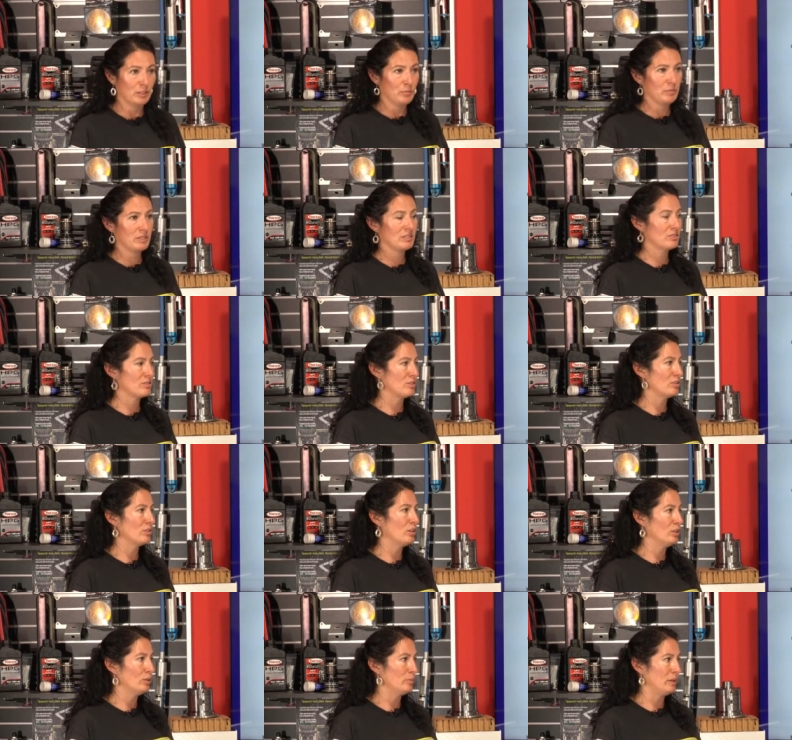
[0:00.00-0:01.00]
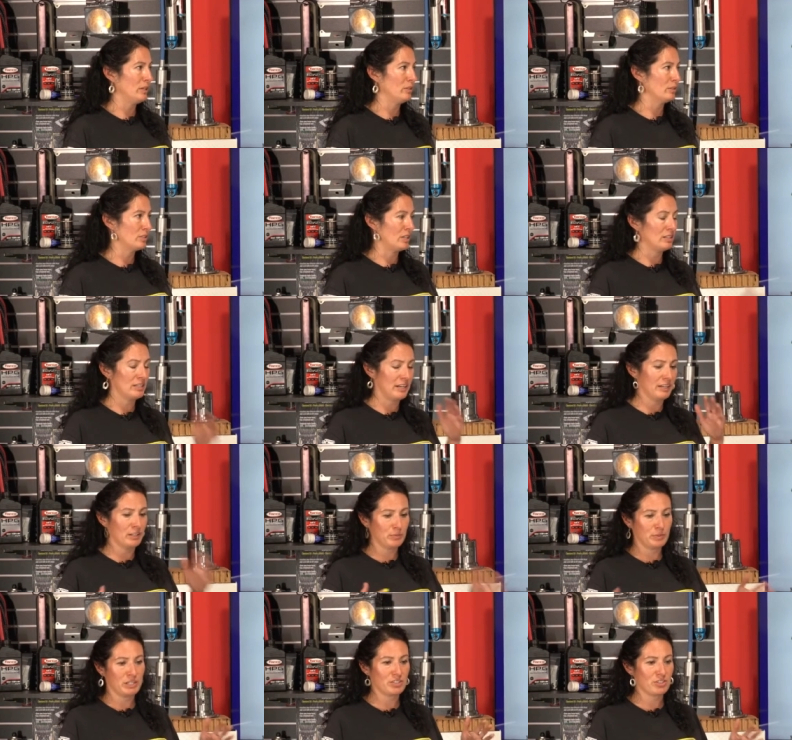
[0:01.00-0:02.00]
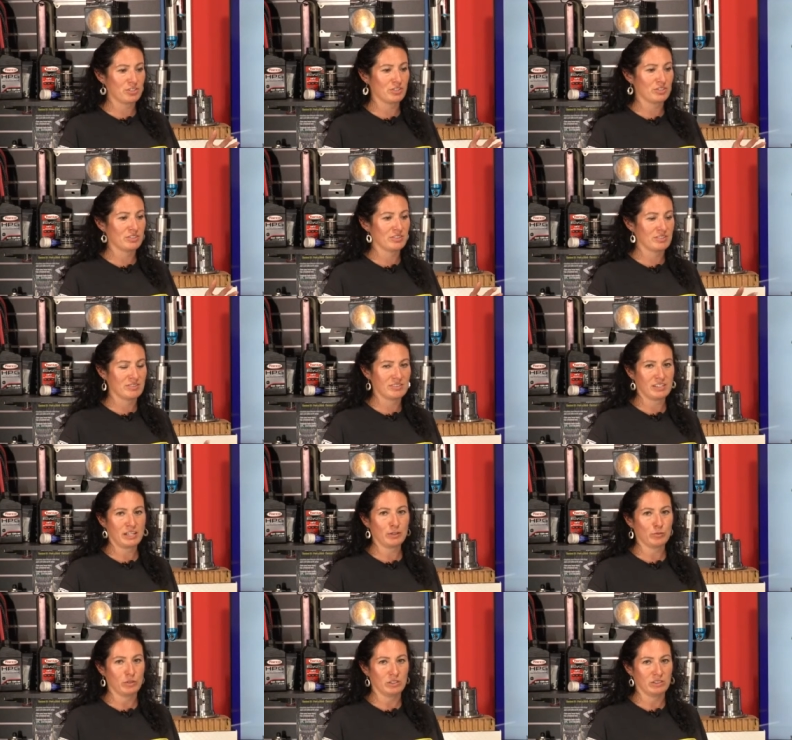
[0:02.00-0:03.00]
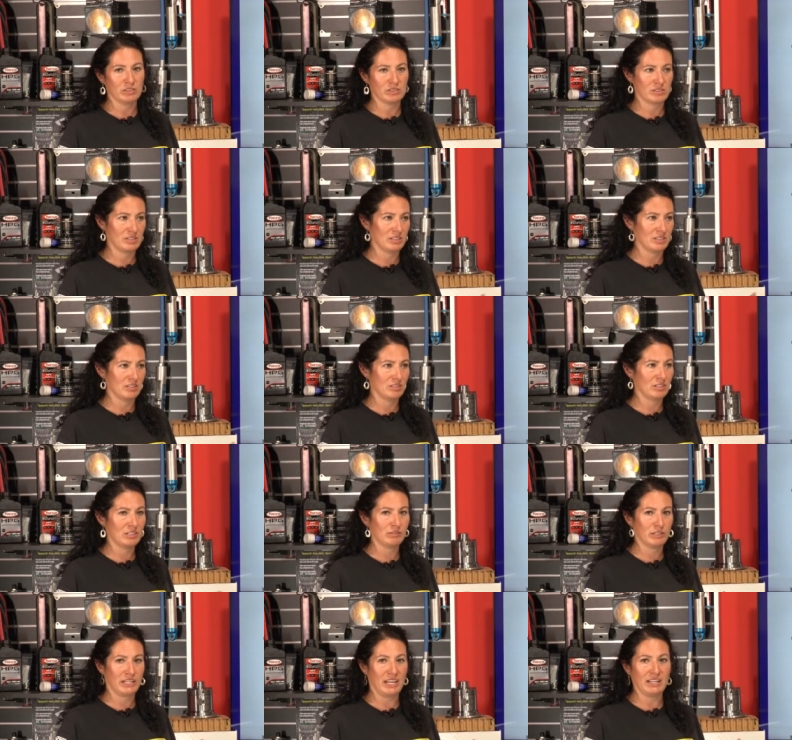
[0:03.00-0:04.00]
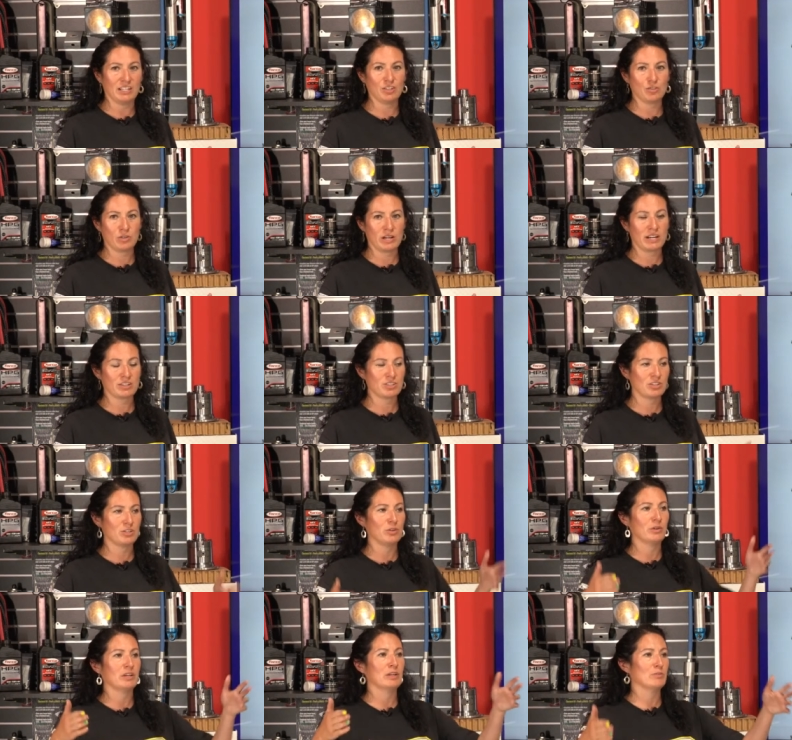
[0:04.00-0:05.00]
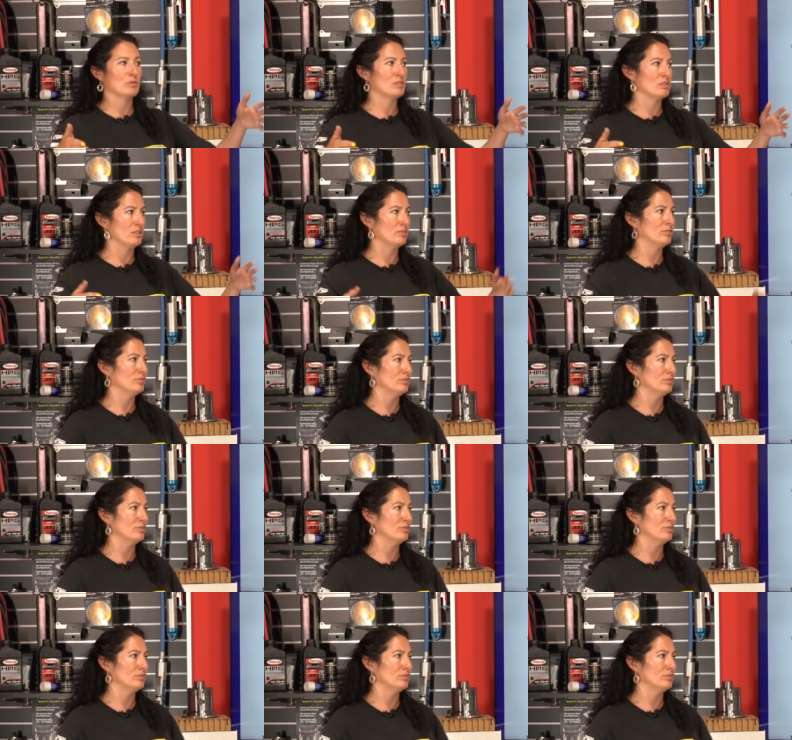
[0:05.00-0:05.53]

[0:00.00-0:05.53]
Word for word: because they're all about tire pressures and sidewalls and gaining traction going yeah. up stuff.